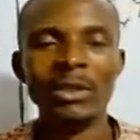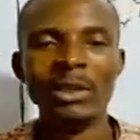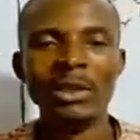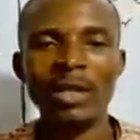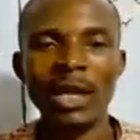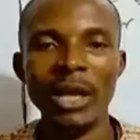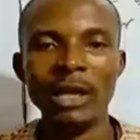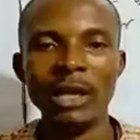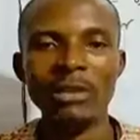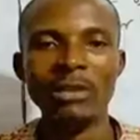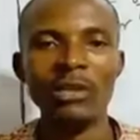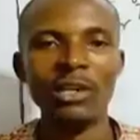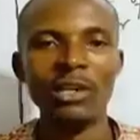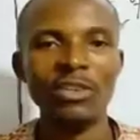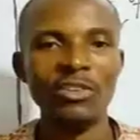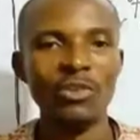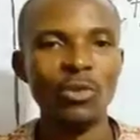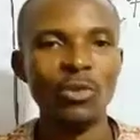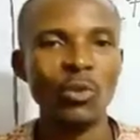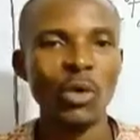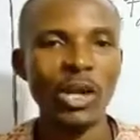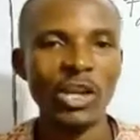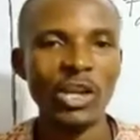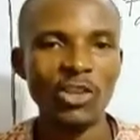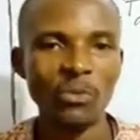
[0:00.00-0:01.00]
then
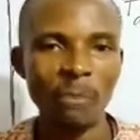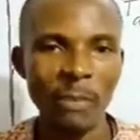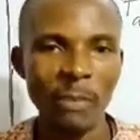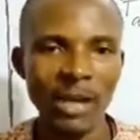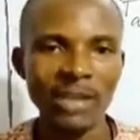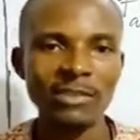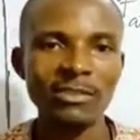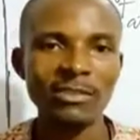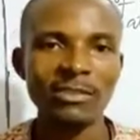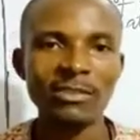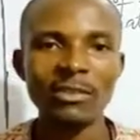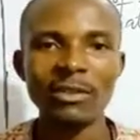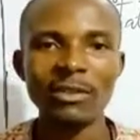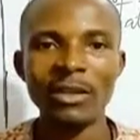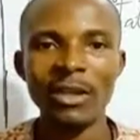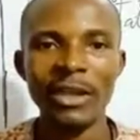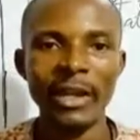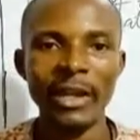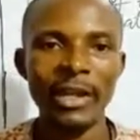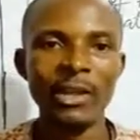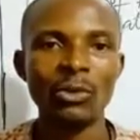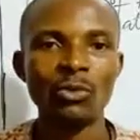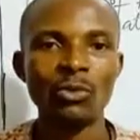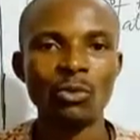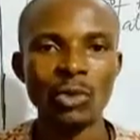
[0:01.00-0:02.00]
you expect
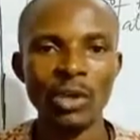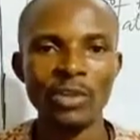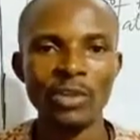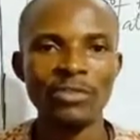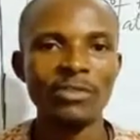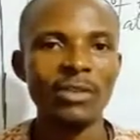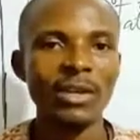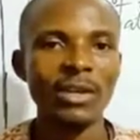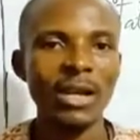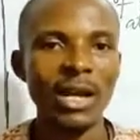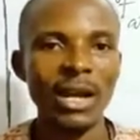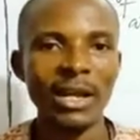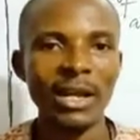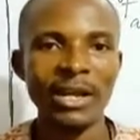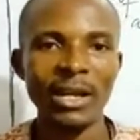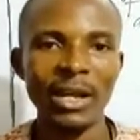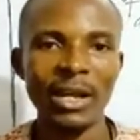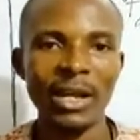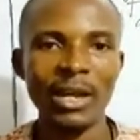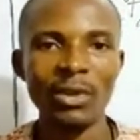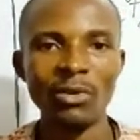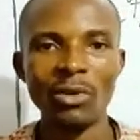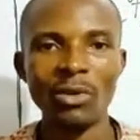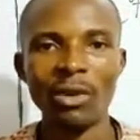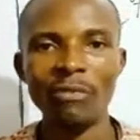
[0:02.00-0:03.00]
interest at the
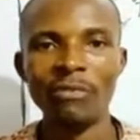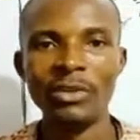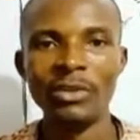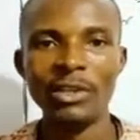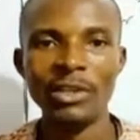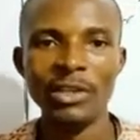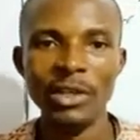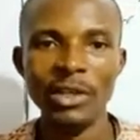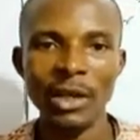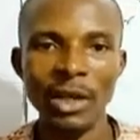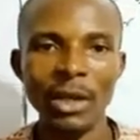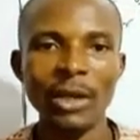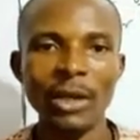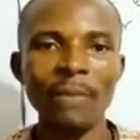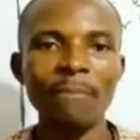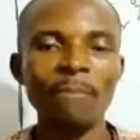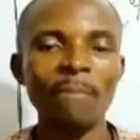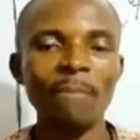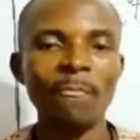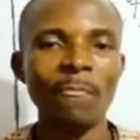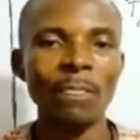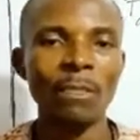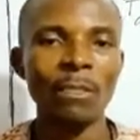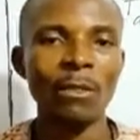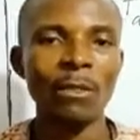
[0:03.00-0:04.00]
end of the year
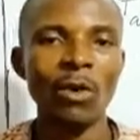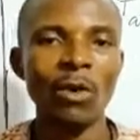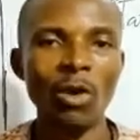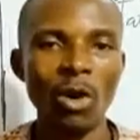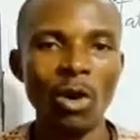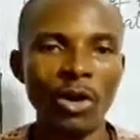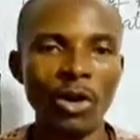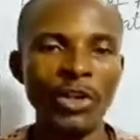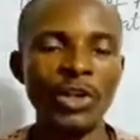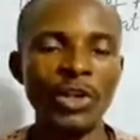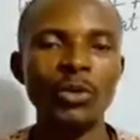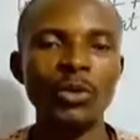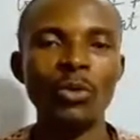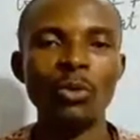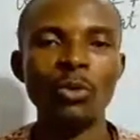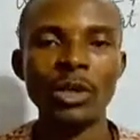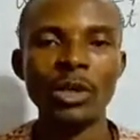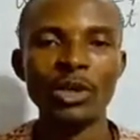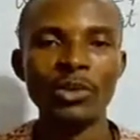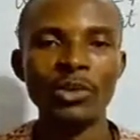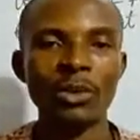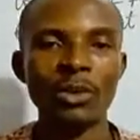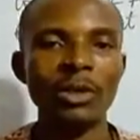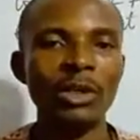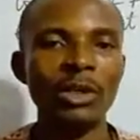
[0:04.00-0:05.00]
or the
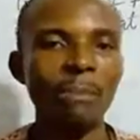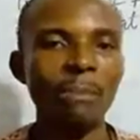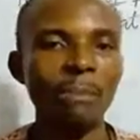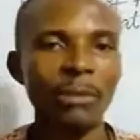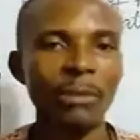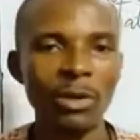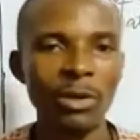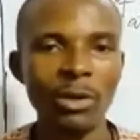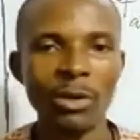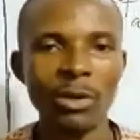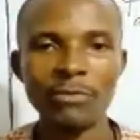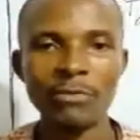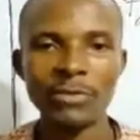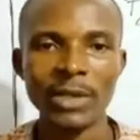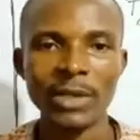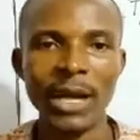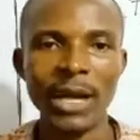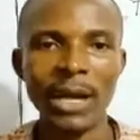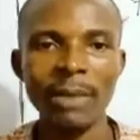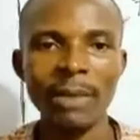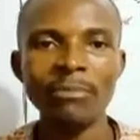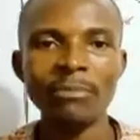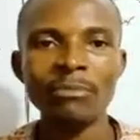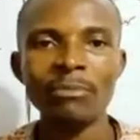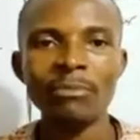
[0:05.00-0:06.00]
duration, the period of
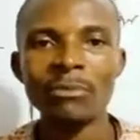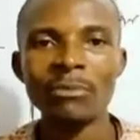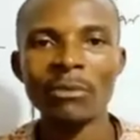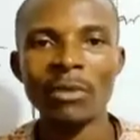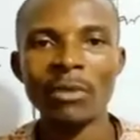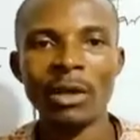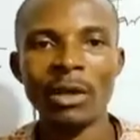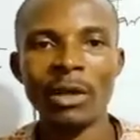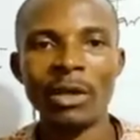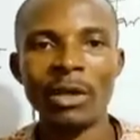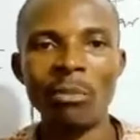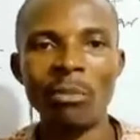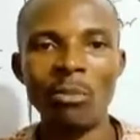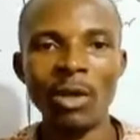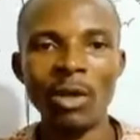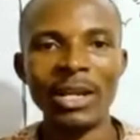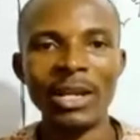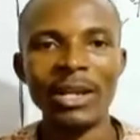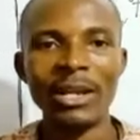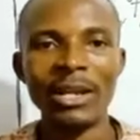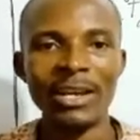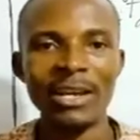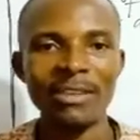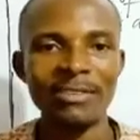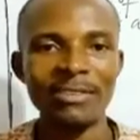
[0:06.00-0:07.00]
time the money
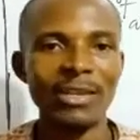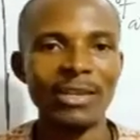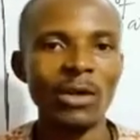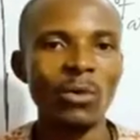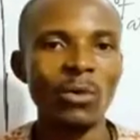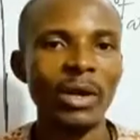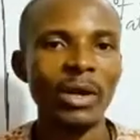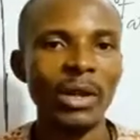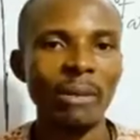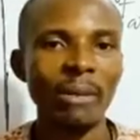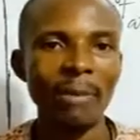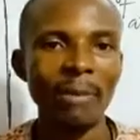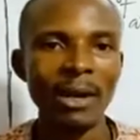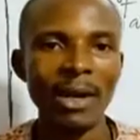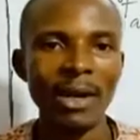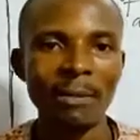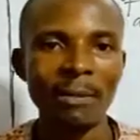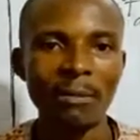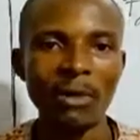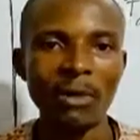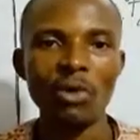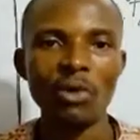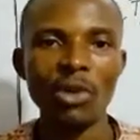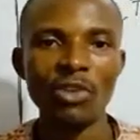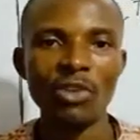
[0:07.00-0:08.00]
lasted with the bank,
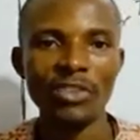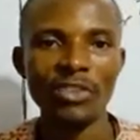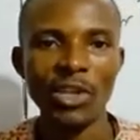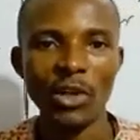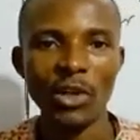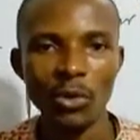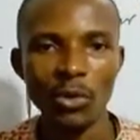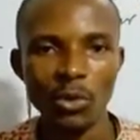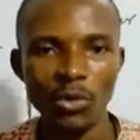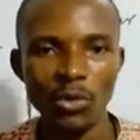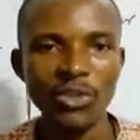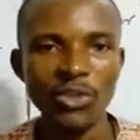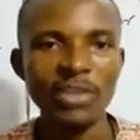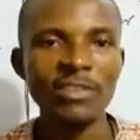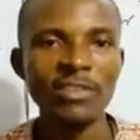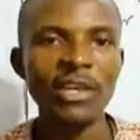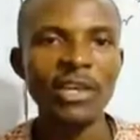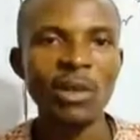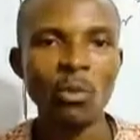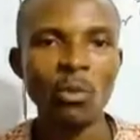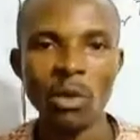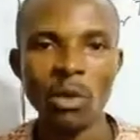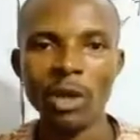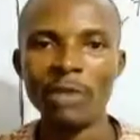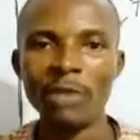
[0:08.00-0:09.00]
because they use it
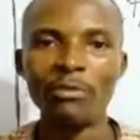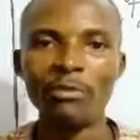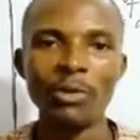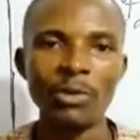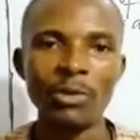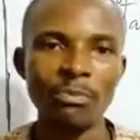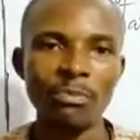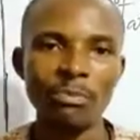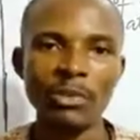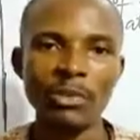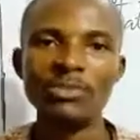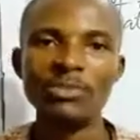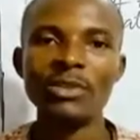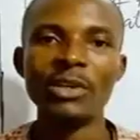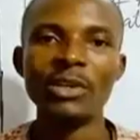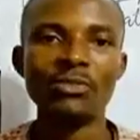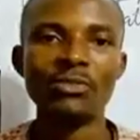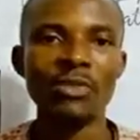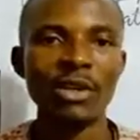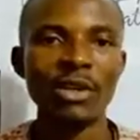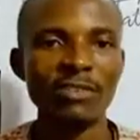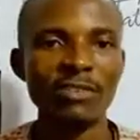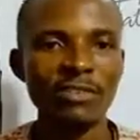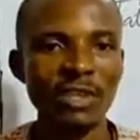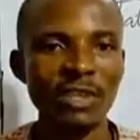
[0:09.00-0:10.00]
equally for business
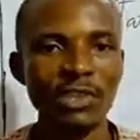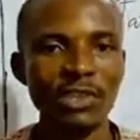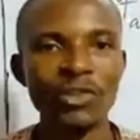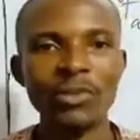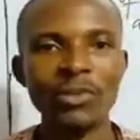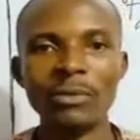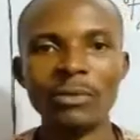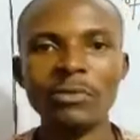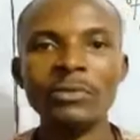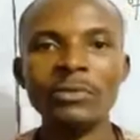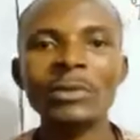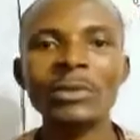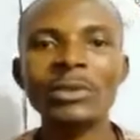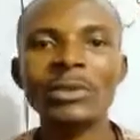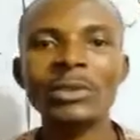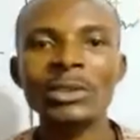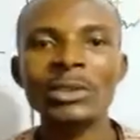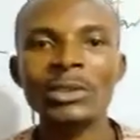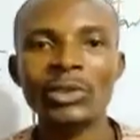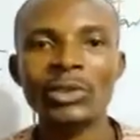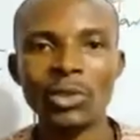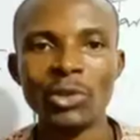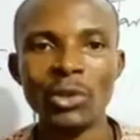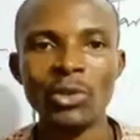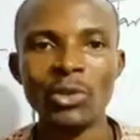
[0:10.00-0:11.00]
transaction.
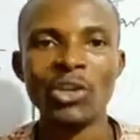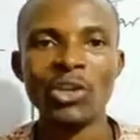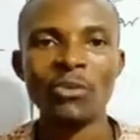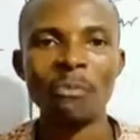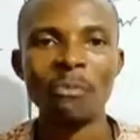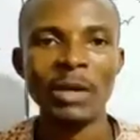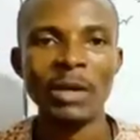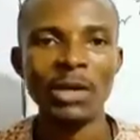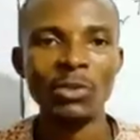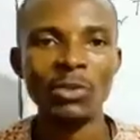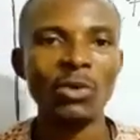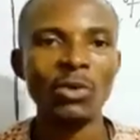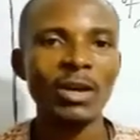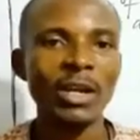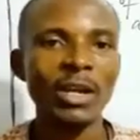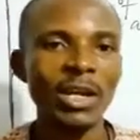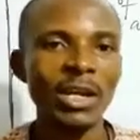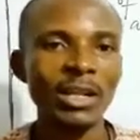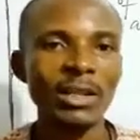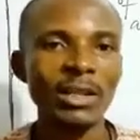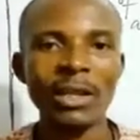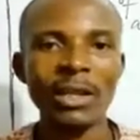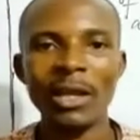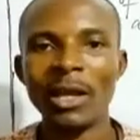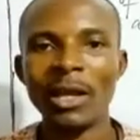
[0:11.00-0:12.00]
So you expect to
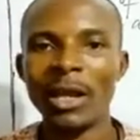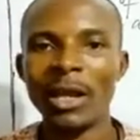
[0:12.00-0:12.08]
get